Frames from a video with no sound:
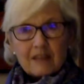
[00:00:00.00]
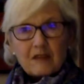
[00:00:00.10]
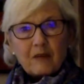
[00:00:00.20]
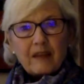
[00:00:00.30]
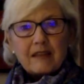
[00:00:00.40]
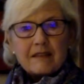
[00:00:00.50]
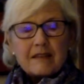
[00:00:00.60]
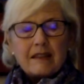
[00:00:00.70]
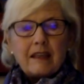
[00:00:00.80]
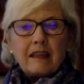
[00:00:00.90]
So we can
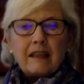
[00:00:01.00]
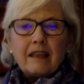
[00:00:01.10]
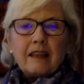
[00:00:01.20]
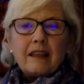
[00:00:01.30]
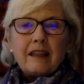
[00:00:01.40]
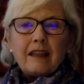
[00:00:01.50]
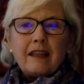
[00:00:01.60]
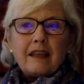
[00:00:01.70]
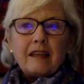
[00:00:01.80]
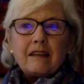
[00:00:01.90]
see
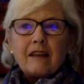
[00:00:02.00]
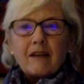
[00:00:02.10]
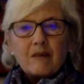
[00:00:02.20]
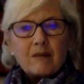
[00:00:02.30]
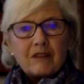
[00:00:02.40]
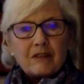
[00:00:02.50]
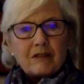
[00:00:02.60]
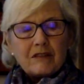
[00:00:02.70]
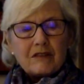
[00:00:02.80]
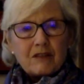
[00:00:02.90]
the government
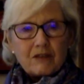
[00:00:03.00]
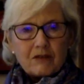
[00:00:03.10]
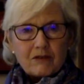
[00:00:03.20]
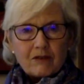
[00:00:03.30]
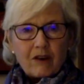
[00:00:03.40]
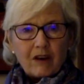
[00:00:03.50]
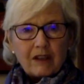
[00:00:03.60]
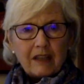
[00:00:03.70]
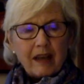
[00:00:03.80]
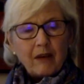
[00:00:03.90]
decisions
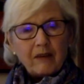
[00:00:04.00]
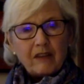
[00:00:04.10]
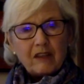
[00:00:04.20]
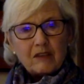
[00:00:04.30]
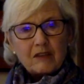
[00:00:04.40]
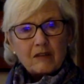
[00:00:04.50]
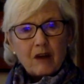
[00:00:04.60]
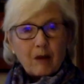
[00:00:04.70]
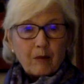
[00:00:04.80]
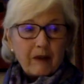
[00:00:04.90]
on how things
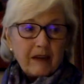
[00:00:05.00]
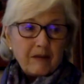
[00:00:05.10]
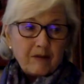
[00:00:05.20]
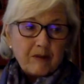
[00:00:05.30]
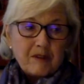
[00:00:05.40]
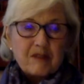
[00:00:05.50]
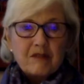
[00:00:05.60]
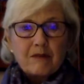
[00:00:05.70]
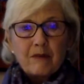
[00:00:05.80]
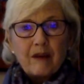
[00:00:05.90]
operate, for
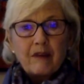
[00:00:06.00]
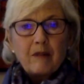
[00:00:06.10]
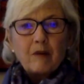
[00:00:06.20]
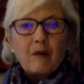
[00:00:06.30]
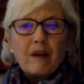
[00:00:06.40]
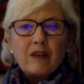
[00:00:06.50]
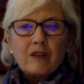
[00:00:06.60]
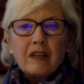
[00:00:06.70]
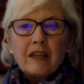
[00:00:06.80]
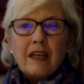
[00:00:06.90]
instance, around
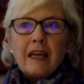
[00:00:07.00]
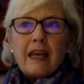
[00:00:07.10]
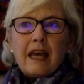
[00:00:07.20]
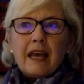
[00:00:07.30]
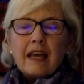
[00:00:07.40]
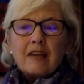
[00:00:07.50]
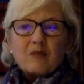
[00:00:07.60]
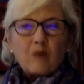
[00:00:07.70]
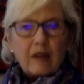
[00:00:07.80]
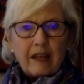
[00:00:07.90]
immigration, as
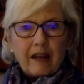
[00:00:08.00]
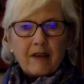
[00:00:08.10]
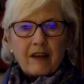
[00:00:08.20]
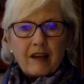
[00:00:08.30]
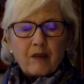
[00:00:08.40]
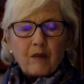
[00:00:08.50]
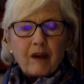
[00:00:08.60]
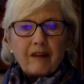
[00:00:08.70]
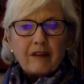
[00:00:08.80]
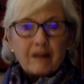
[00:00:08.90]
one area
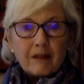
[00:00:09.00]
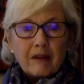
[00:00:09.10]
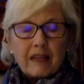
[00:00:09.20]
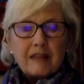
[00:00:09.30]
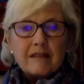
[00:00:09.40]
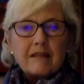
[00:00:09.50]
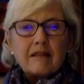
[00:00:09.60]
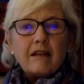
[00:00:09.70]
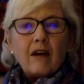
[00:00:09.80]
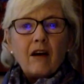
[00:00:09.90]
where theories
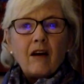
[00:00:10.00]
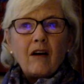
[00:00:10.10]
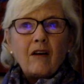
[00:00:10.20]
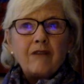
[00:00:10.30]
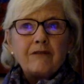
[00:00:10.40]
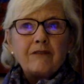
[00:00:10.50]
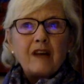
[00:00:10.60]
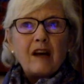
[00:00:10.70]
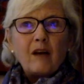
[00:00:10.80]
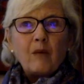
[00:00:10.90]
of
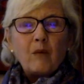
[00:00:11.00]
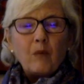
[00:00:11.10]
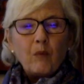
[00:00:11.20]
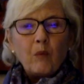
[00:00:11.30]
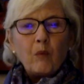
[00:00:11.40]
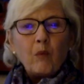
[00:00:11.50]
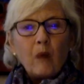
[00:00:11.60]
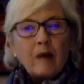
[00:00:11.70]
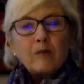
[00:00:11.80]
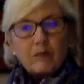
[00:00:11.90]

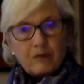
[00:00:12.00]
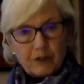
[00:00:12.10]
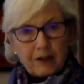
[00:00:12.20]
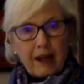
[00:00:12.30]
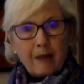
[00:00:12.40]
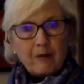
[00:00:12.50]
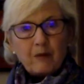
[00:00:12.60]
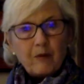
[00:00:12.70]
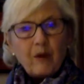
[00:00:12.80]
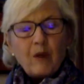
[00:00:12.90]
what should
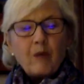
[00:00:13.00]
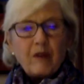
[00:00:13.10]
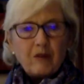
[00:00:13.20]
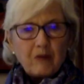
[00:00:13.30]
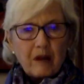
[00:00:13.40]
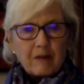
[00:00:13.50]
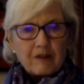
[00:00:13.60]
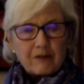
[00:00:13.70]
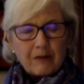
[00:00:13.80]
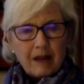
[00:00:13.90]
happen when
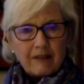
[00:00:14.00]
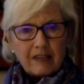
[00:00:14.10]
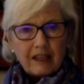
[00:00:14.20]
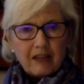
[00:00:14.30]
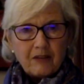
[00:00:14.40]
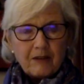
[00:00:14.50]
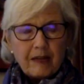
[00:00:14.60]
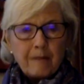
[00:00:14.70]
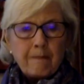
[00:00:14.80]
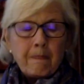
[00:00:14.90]
newcomers arrive in a
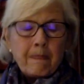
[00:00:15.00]
country,